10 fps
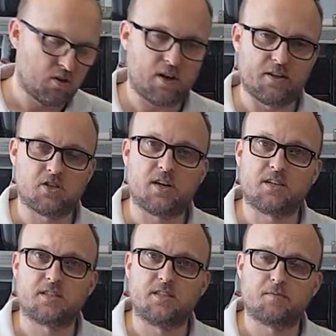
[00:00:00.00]
and
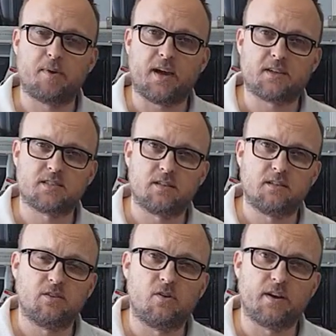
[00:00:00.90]
charge this pack still
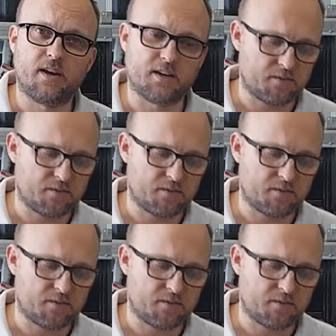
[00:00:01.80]
overnight.